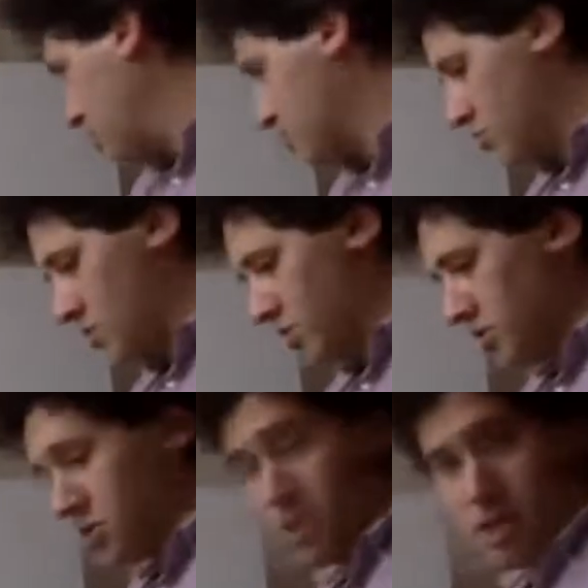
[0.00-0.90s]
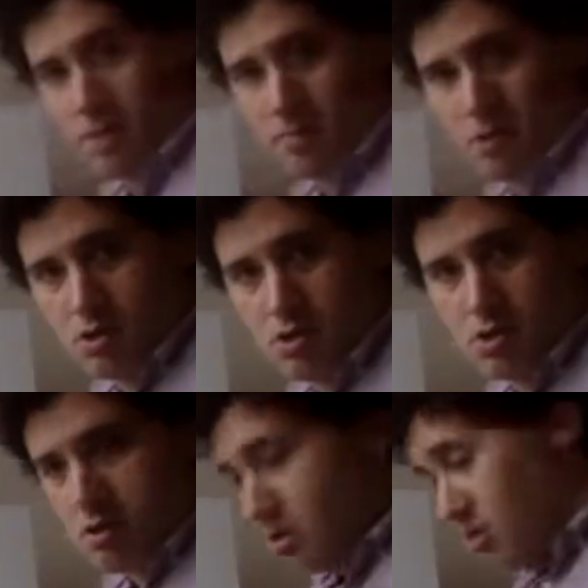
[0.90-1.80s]
of drawing this game
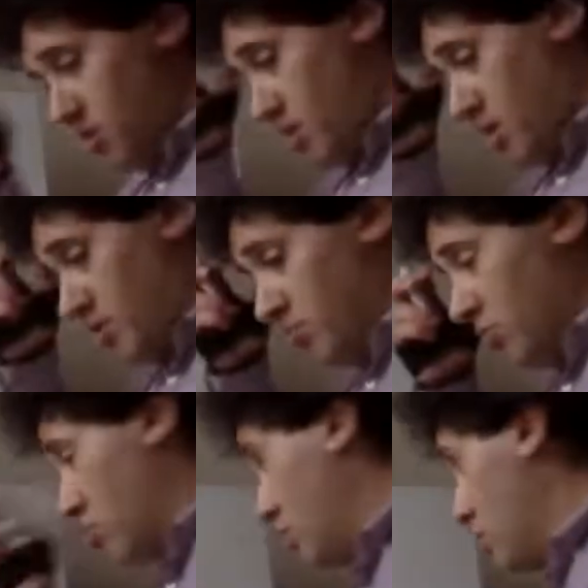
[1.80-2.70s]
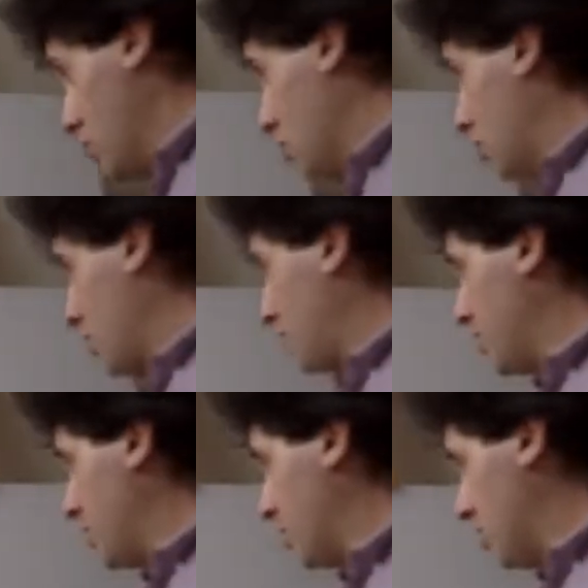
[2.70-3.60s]
on the board. Okay, but
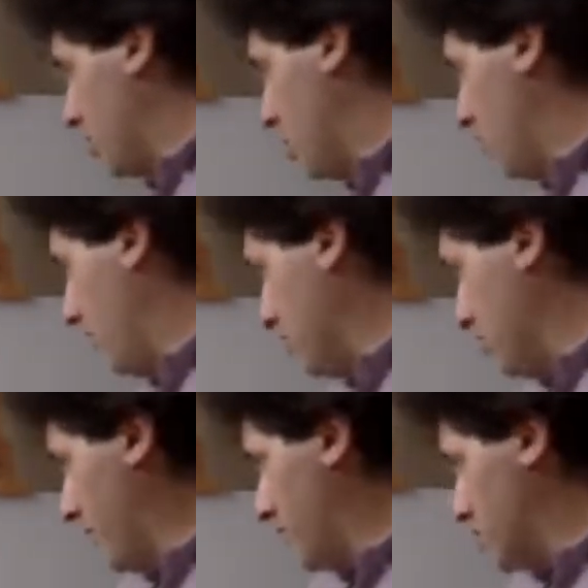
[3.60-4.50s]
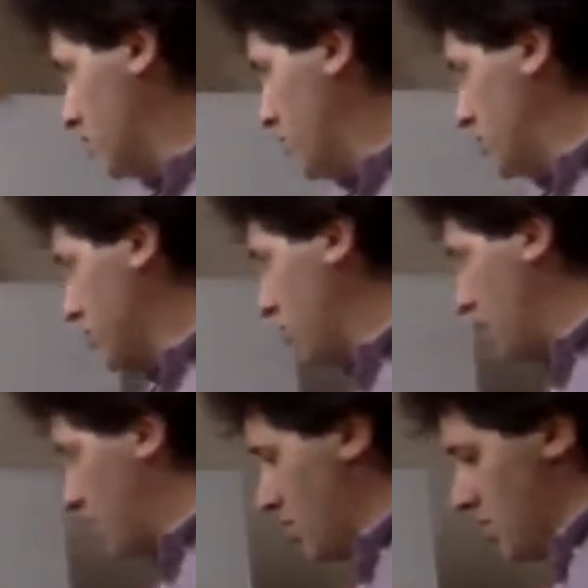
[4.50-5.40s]
I think it'll be helpful. So we have a sequential
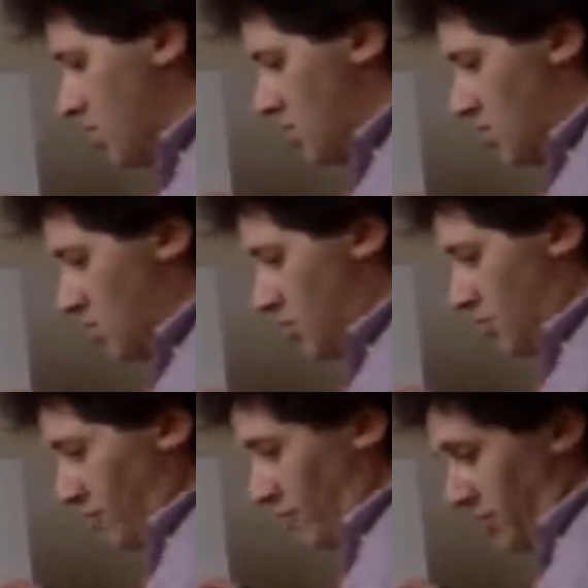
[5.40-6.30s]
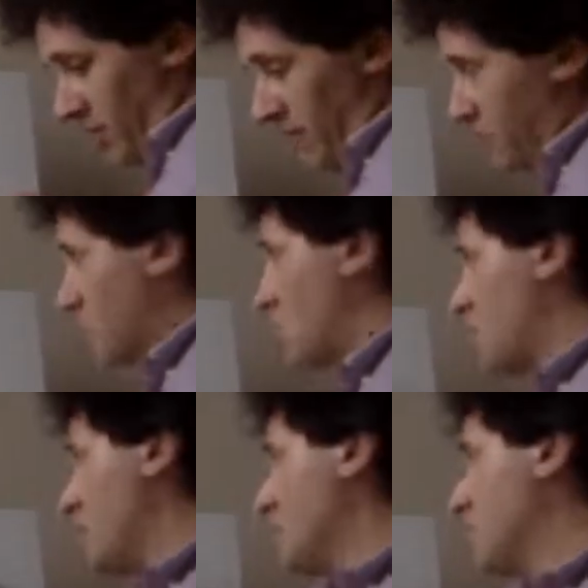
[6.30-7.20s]
game going from left to
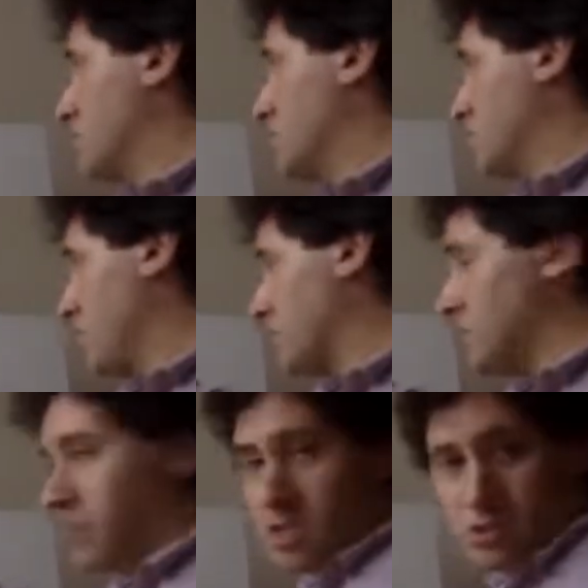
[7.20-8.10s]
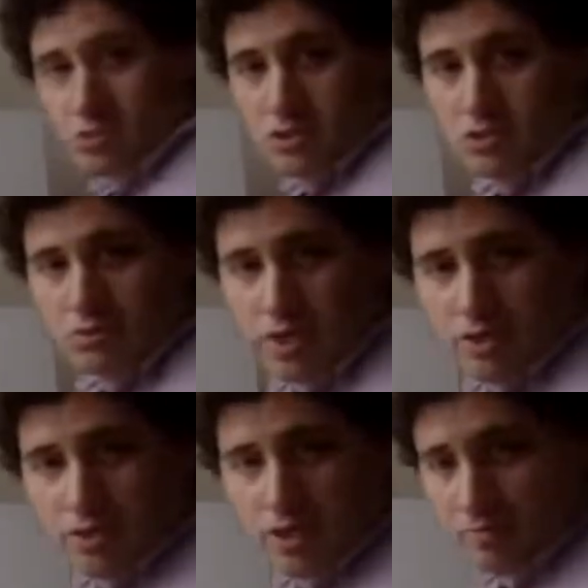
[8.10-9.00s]
right, just for space reasons
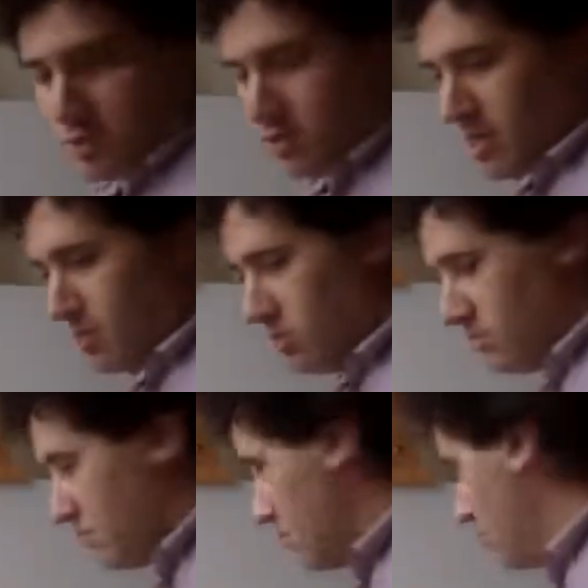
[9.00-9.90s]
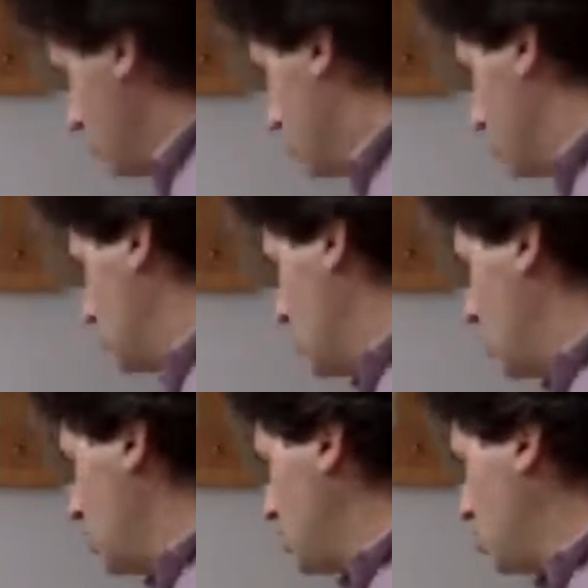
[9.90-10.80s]
rather than up to down.
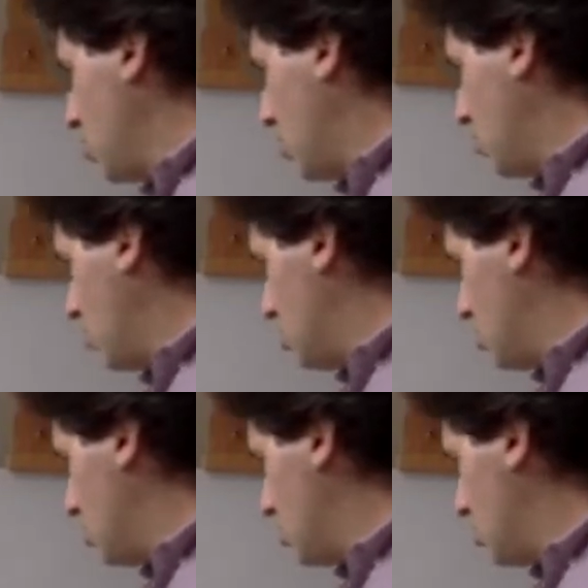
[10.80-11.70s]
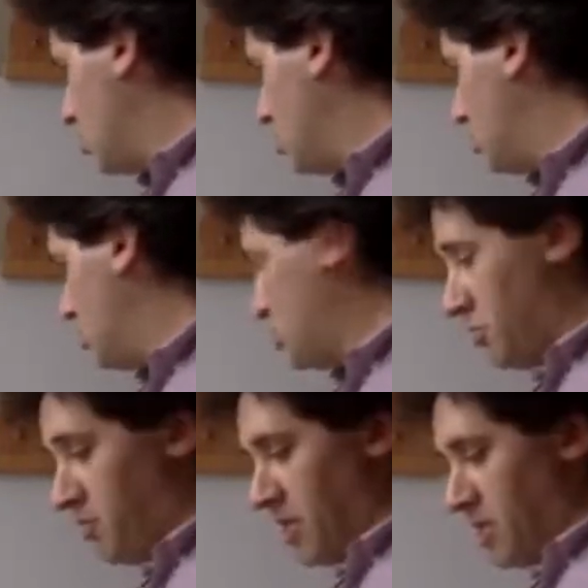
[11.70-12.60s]
So we're
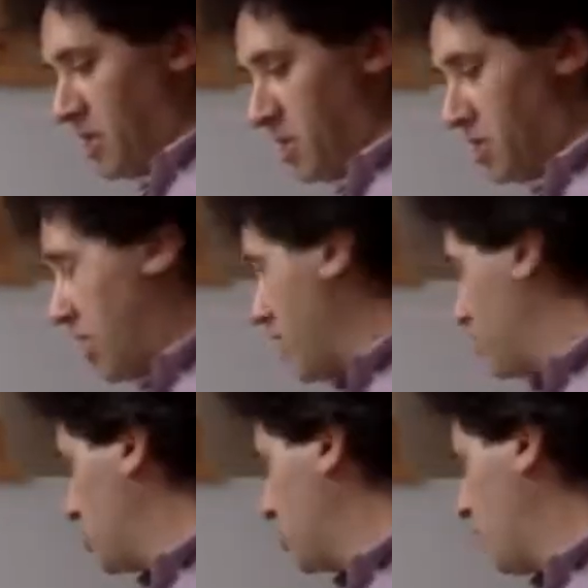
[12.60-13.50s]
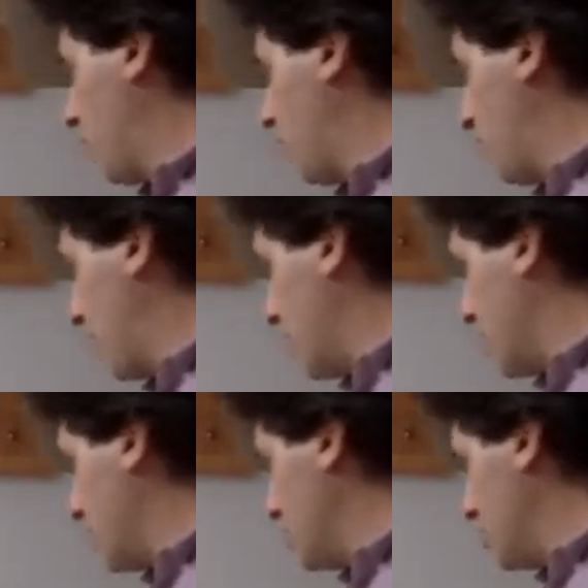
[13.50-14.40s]
depicted in a game tree format.
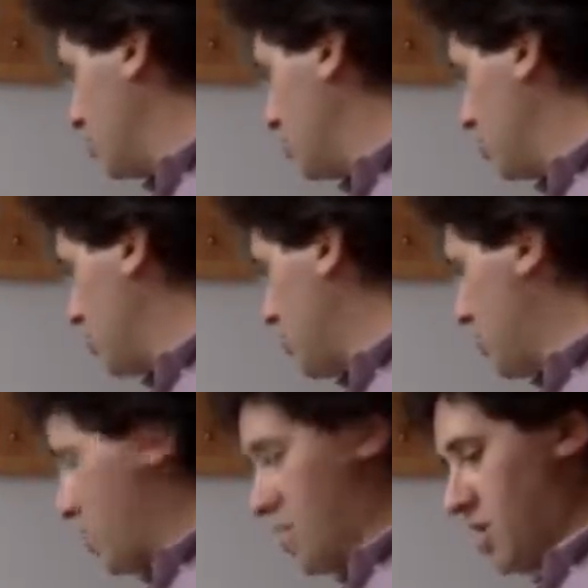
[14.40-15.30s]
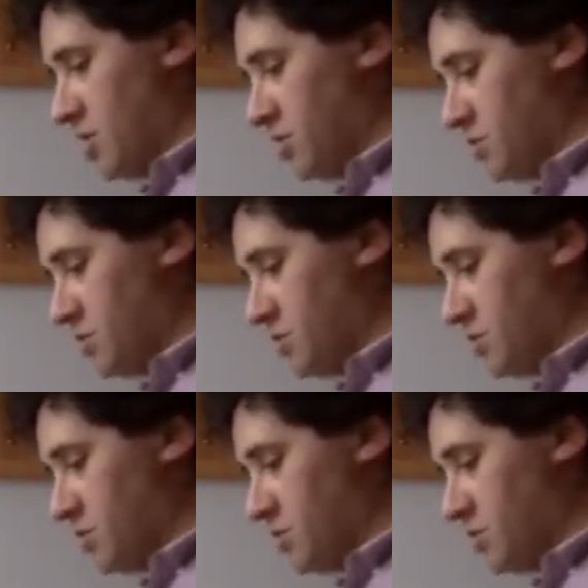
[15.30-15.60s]
So player A has the